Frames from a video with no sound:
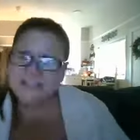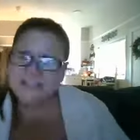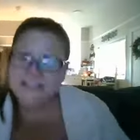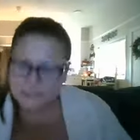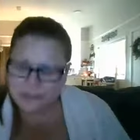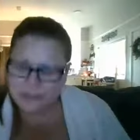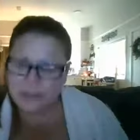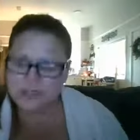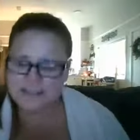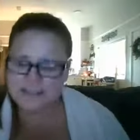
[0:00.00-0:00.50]
And
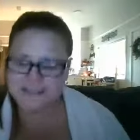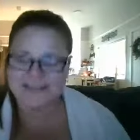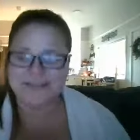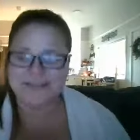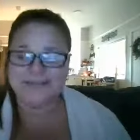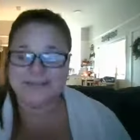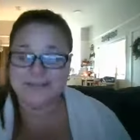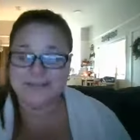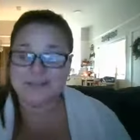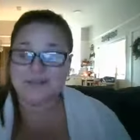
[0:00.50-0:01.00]
Spirit
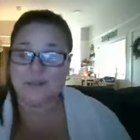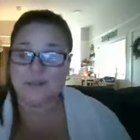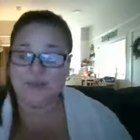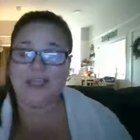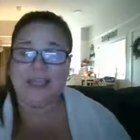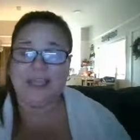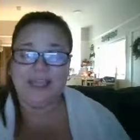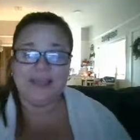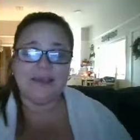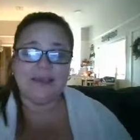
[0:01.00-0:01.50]
says this
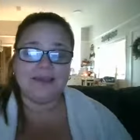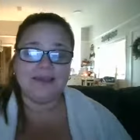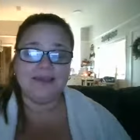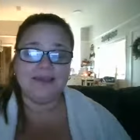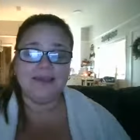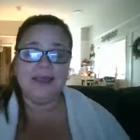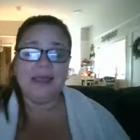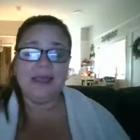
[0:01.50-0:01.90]
week,